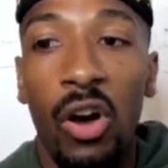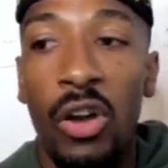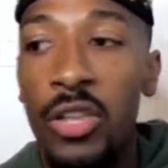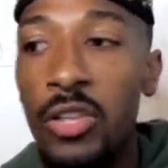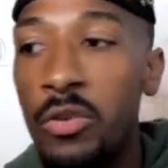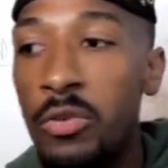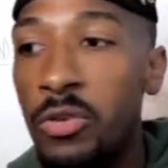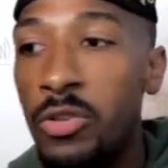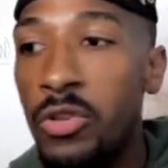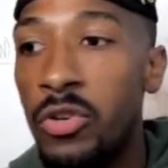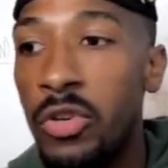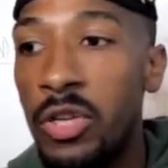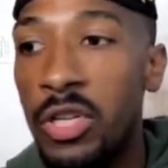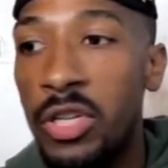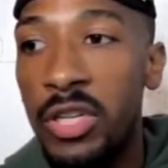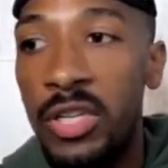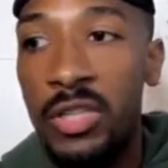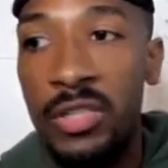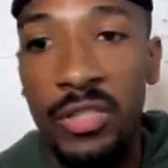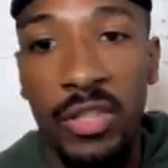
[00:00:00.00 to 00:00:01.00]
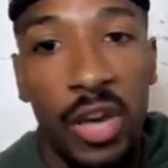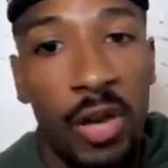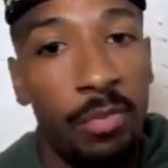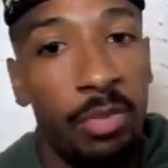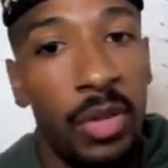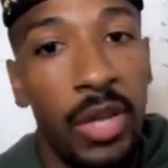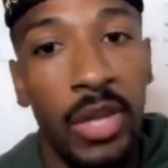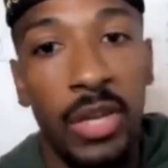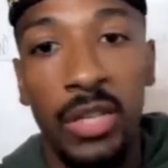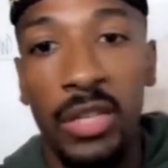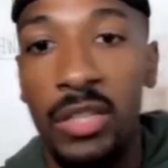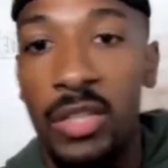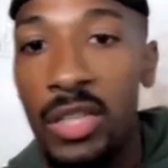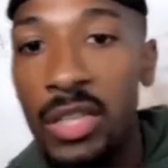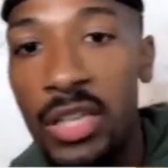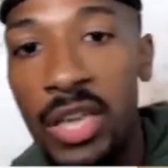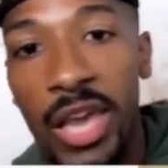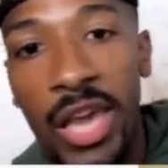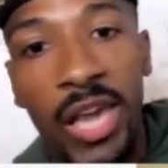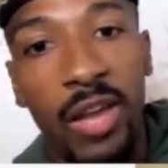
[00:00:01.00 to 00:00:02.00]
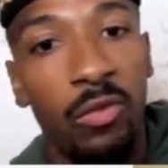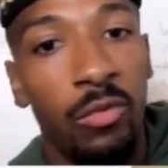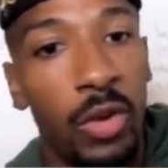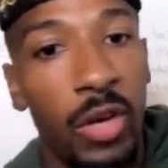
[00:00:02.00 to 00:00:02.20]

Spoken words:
you doing is y'all playing a good game,